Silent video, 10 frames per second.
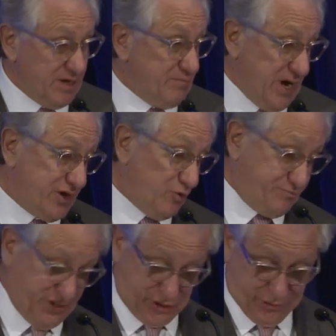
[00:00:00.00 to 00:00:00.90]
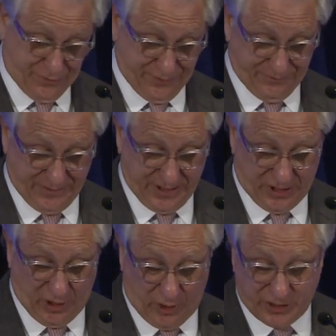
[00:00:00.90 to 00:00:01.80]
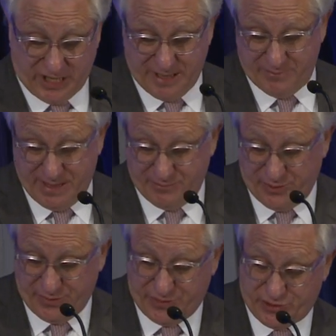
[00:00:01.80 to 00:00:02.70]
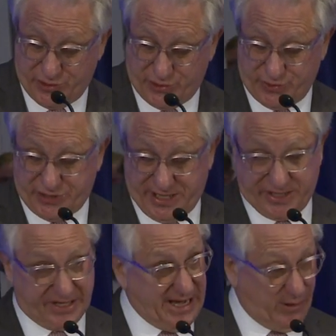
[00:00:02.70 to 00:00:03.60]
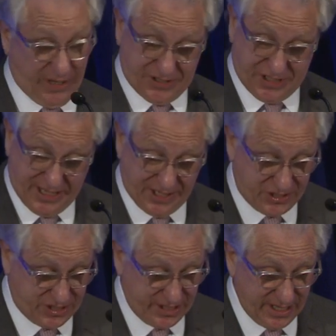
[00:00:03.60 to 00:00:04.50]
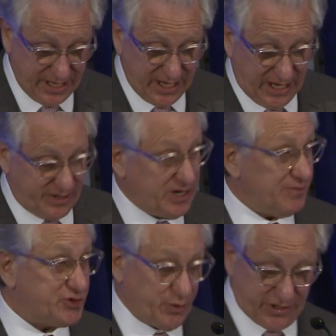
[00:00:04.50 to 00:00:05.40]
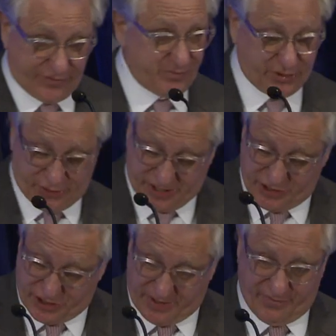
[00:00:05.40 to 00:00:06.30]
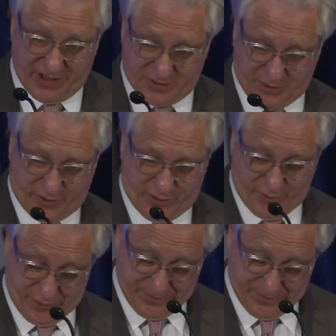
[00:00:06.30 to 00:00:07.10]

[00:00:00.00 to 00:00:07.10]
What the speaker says: Michael Bishop is a longtime member of the Churchill Center, now ICS, and comes to us from Strategic Investment Group.